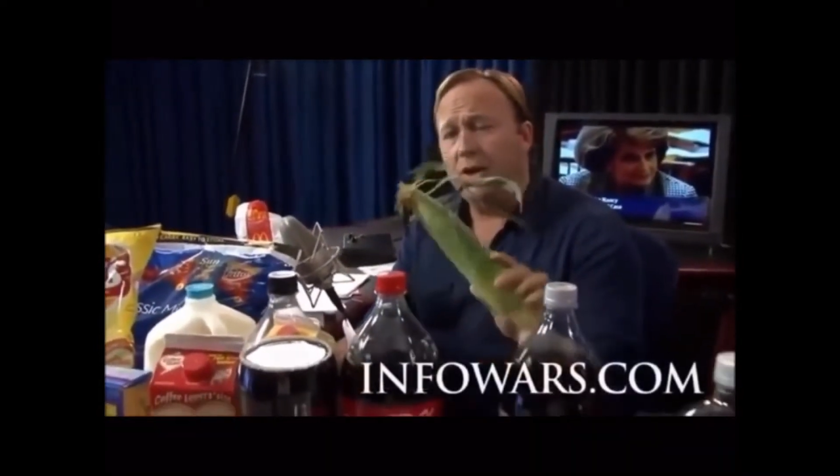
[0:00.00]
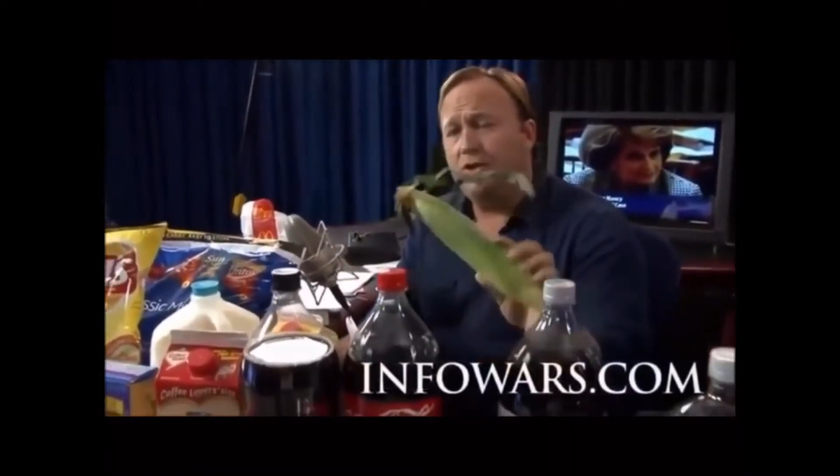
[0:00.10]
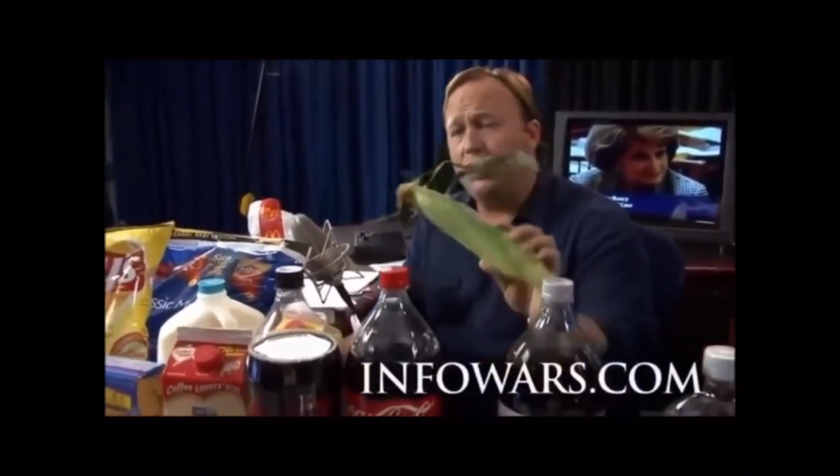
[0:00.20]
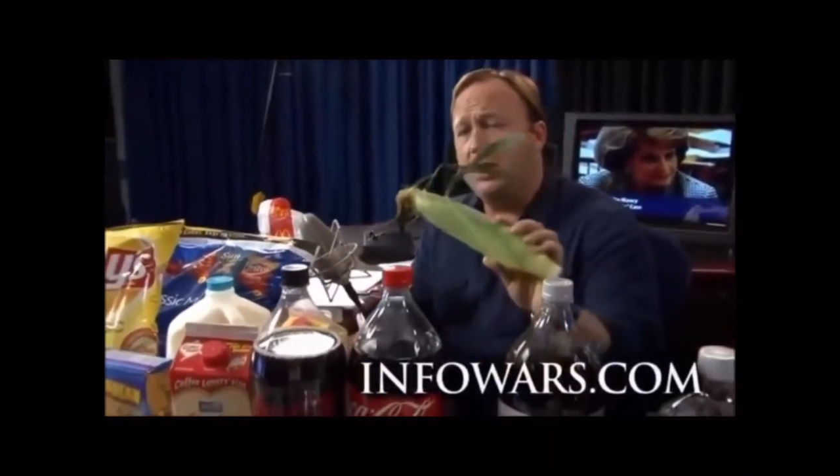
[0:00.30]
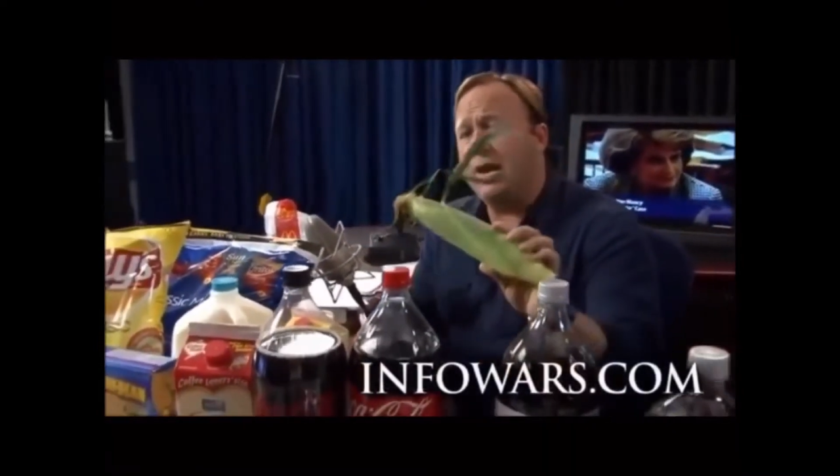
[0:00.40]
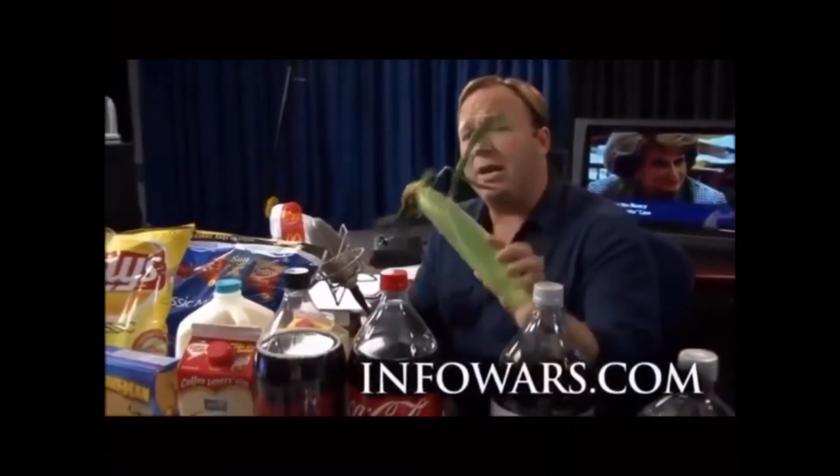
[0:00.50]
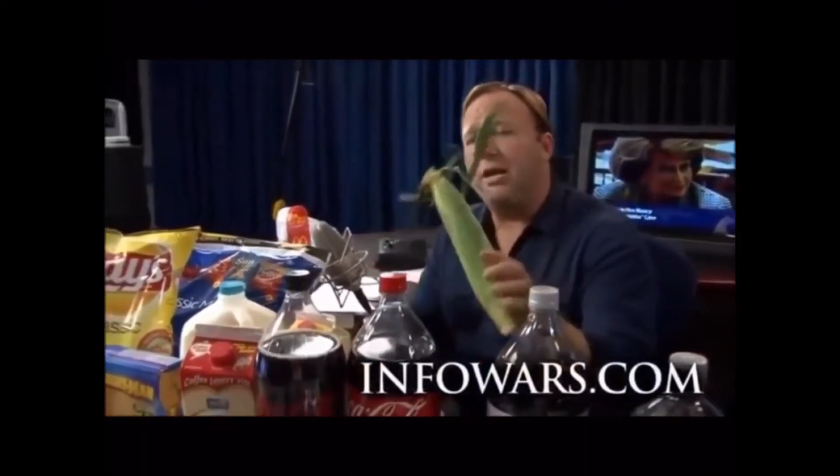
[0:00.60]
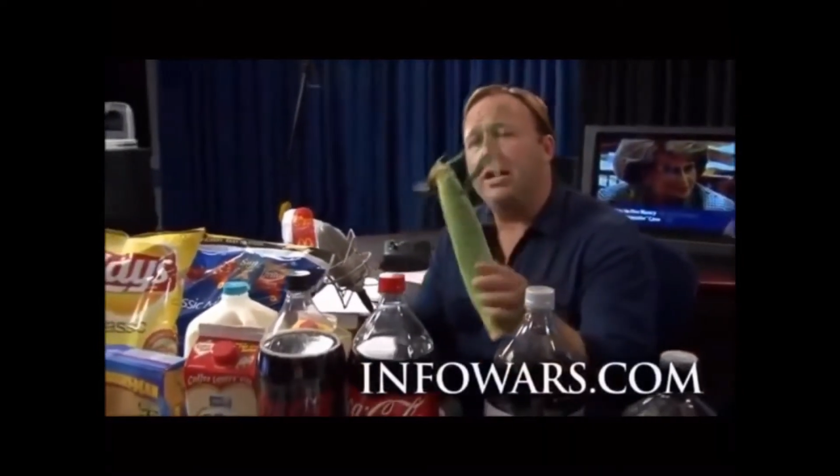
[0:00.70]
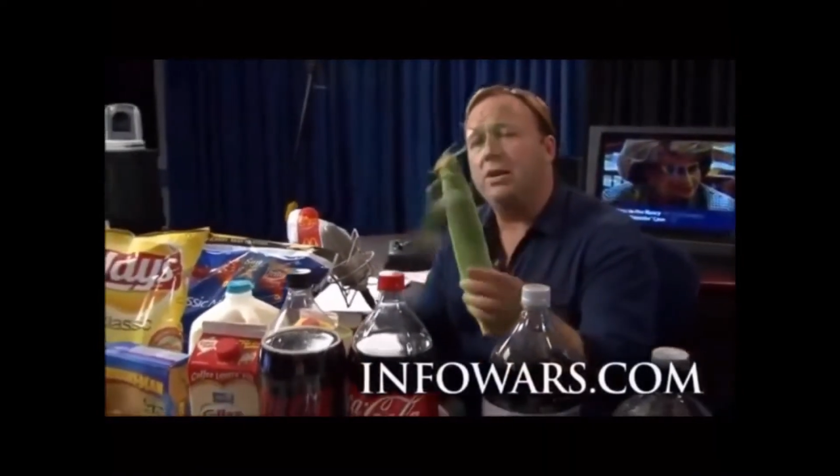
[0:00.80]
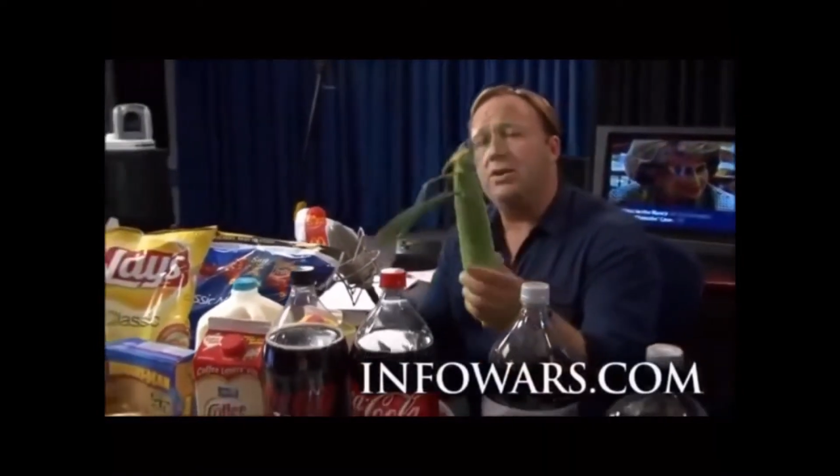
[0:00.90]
is genetically